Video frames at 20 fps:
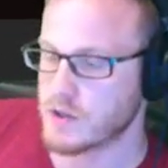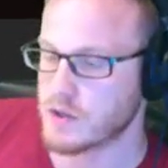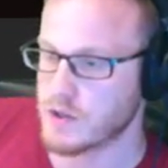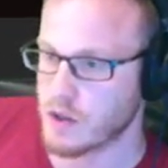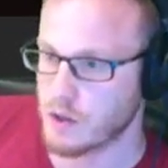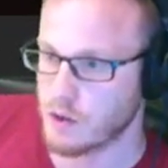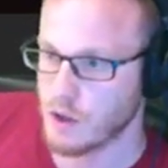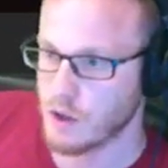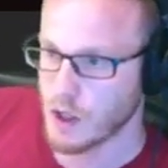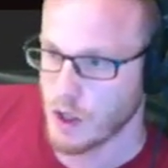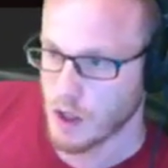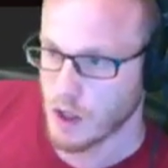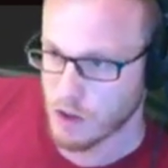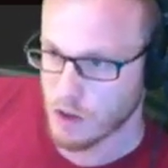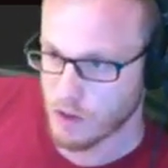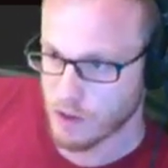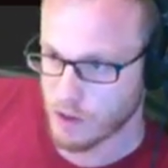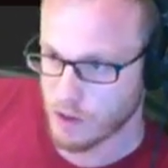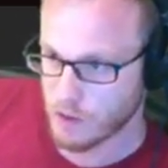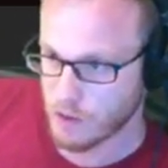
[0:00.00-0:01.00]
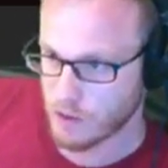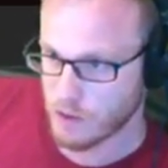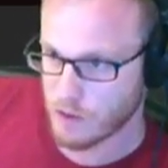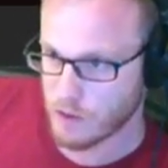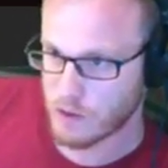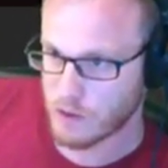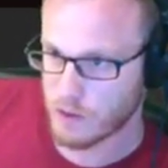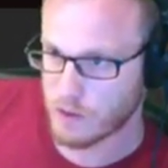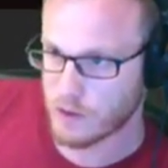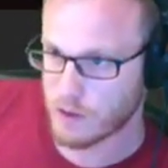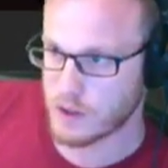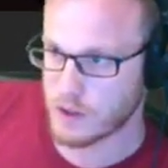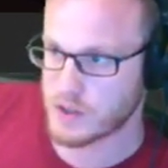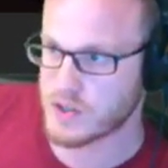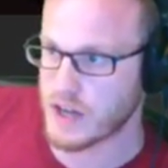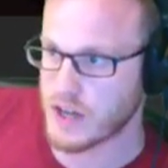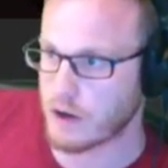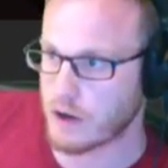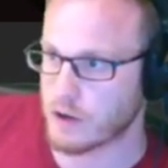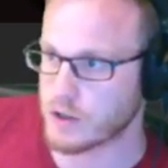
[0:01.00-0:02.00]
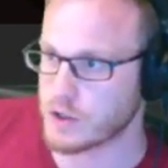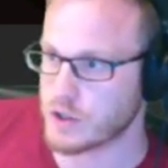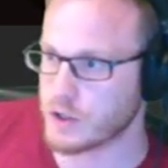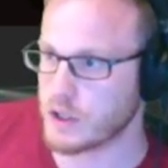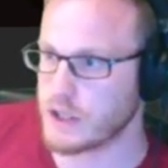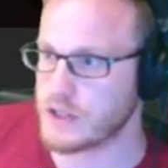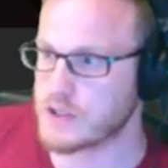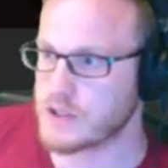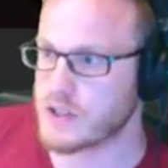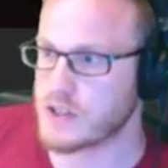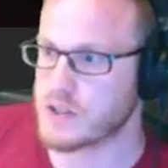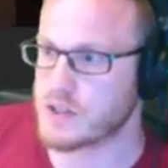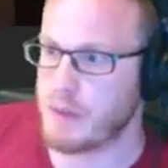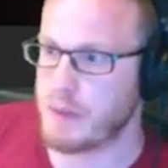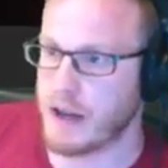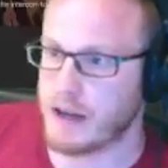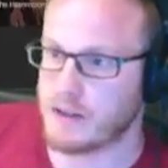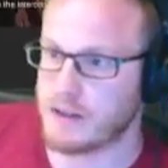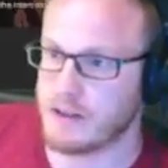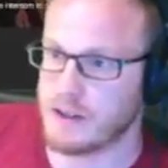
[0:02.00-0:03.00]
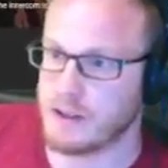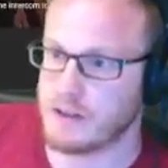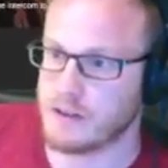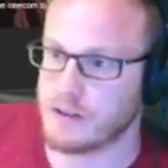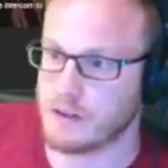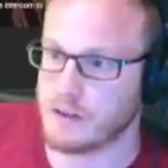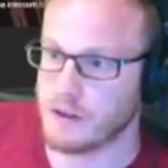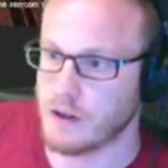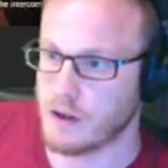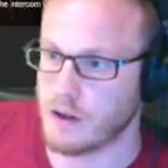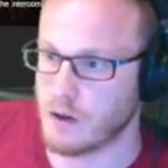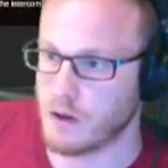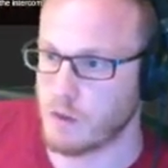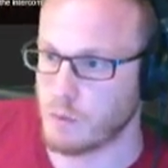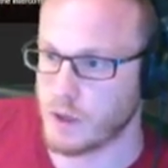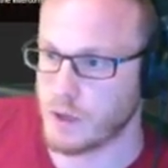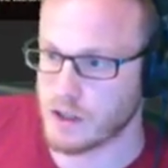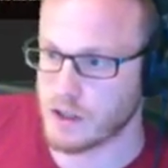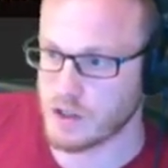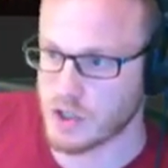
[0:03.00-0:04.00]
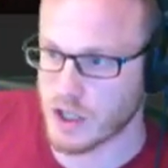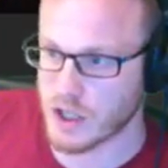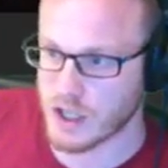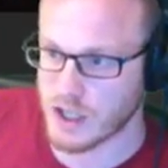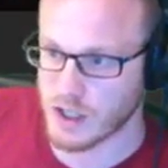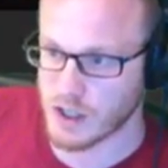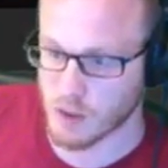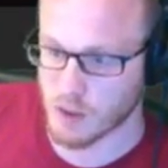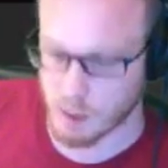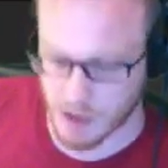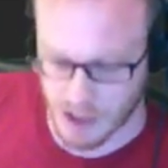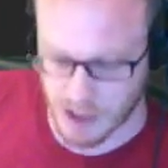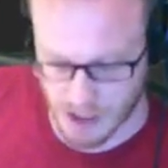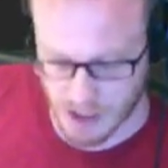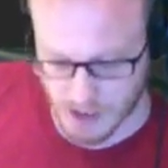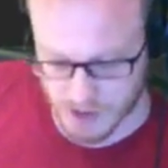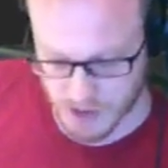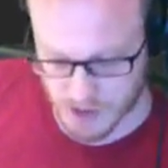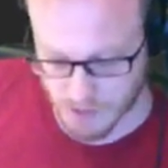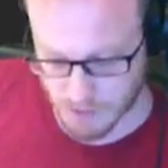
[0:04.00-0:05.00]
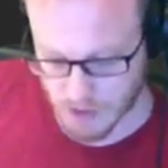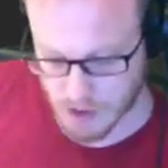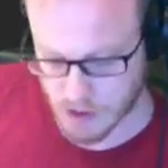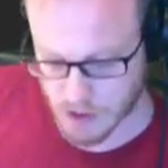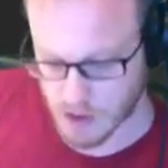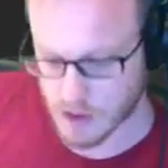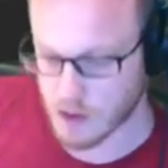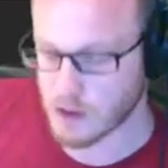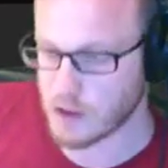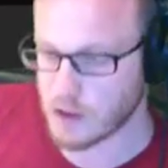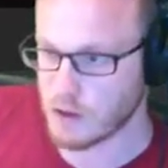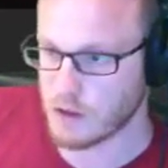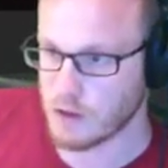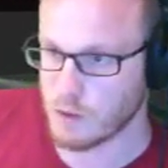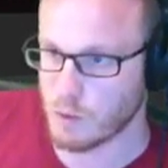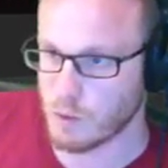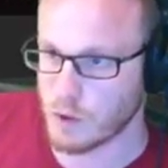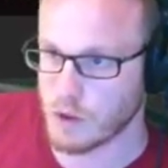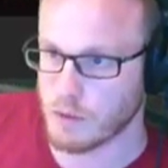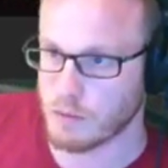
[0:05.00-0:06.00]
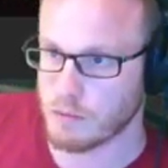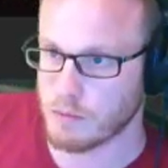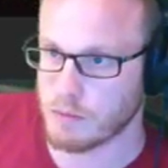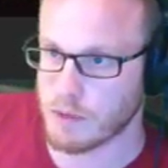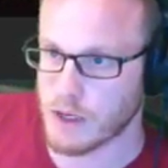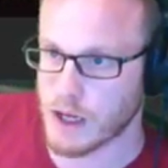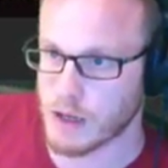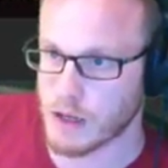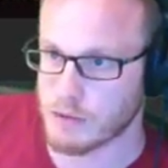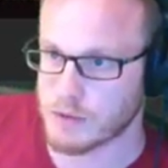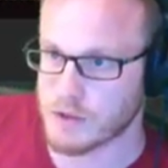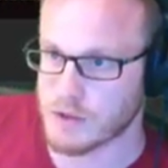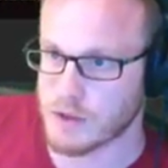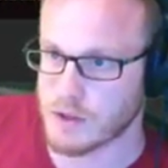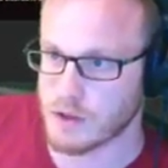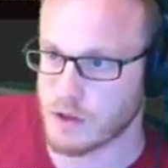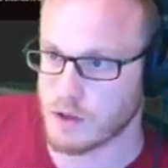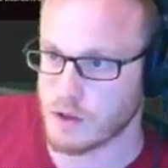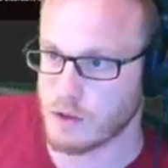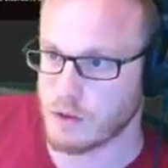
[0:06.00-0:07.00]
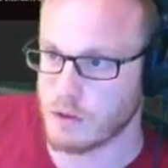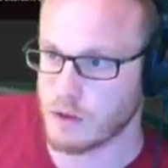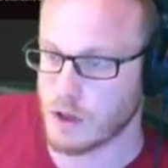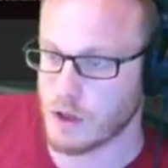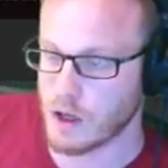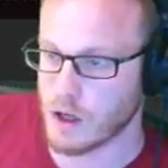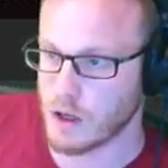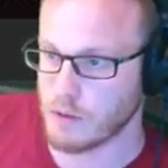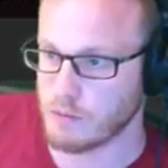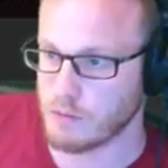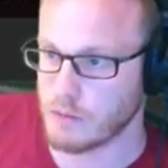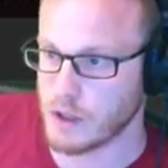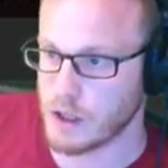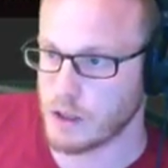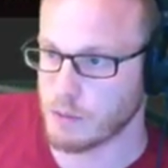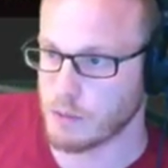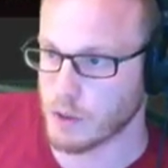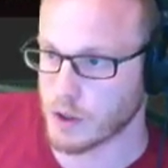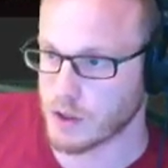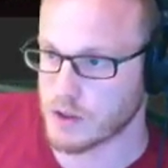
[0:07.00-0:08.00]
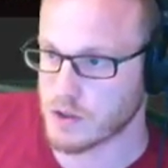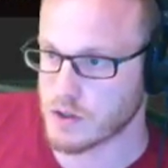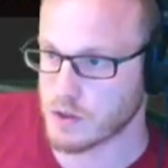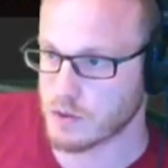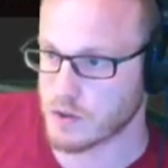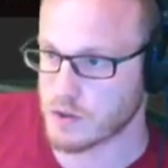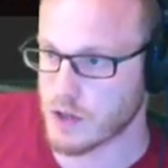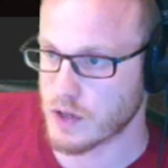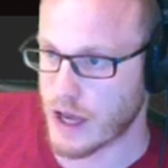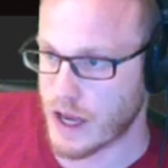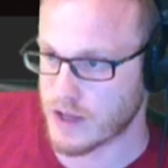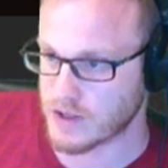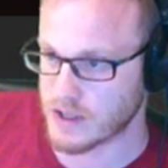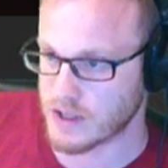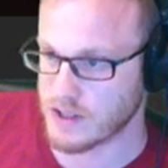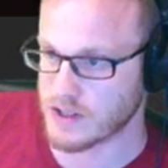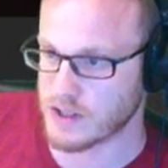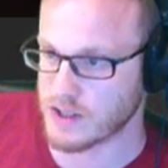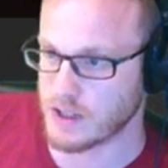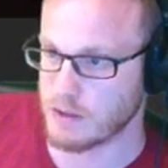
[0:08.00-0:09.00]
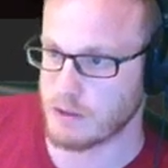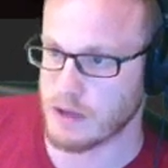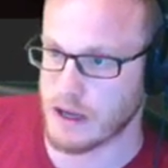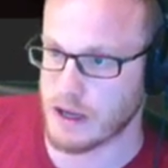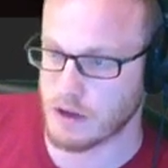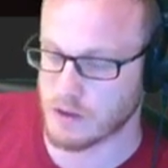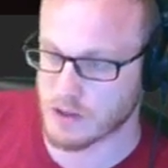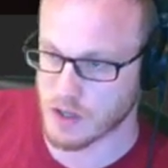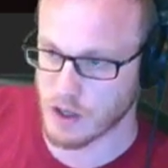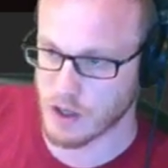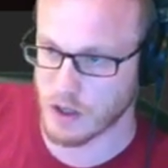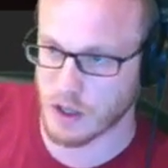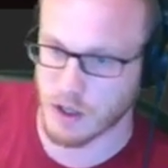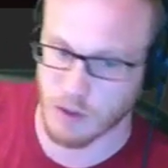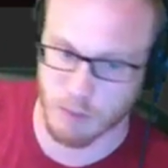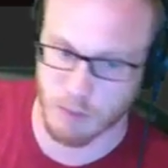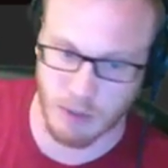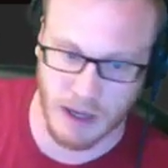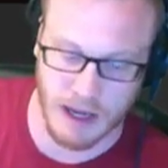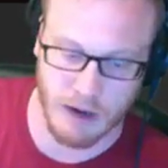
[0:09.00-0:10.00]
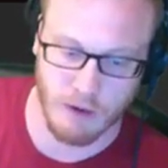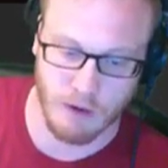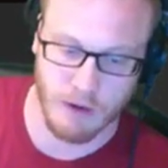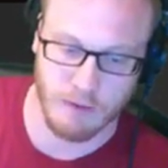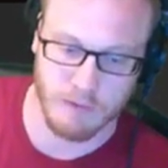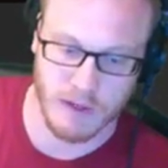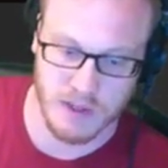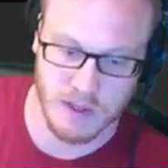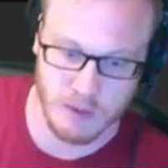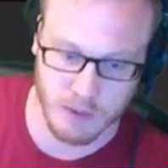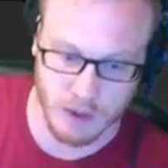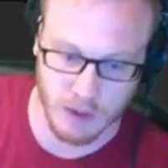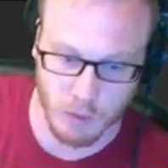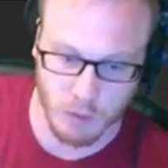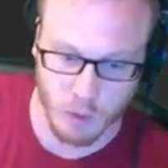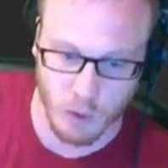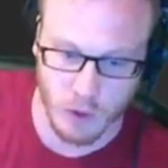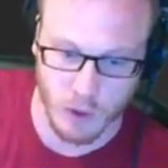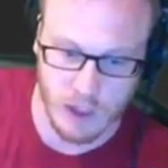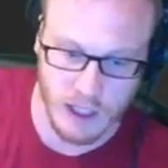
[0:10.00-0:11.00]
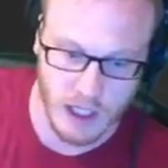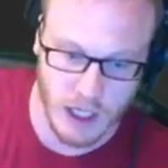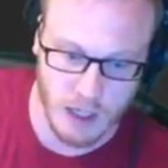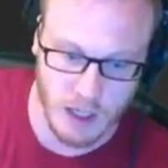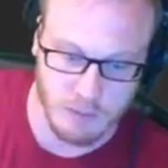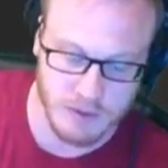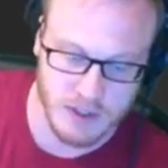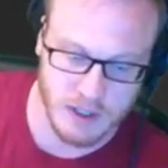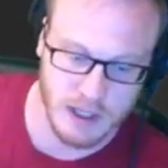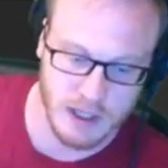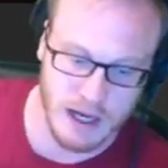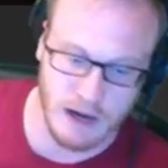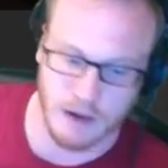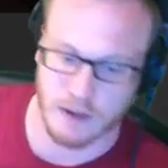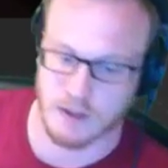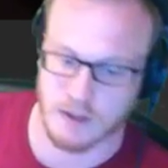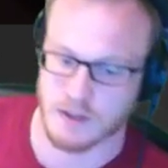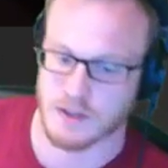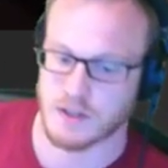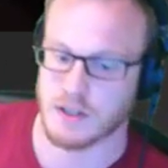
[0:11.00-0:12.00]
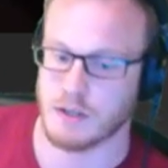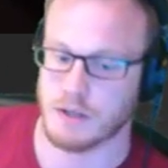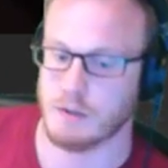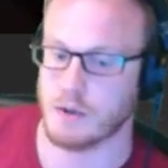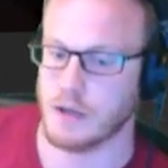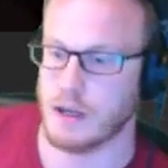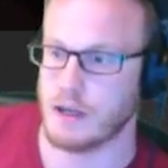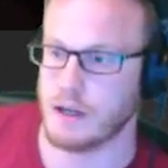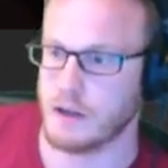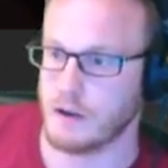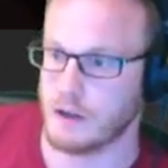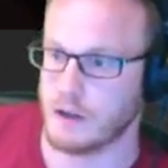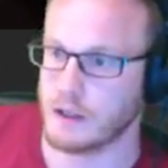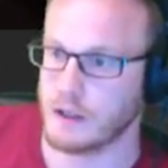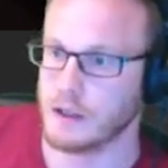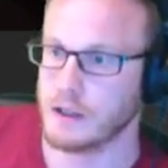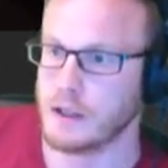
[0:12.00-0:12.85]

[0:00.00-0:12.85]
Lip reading: So the secretary is expected, and we can cheat a little bit here, something that you wouldn't be able to do in the modding tools as easily without turning your player invisible and walking up to the character to see what they're doing,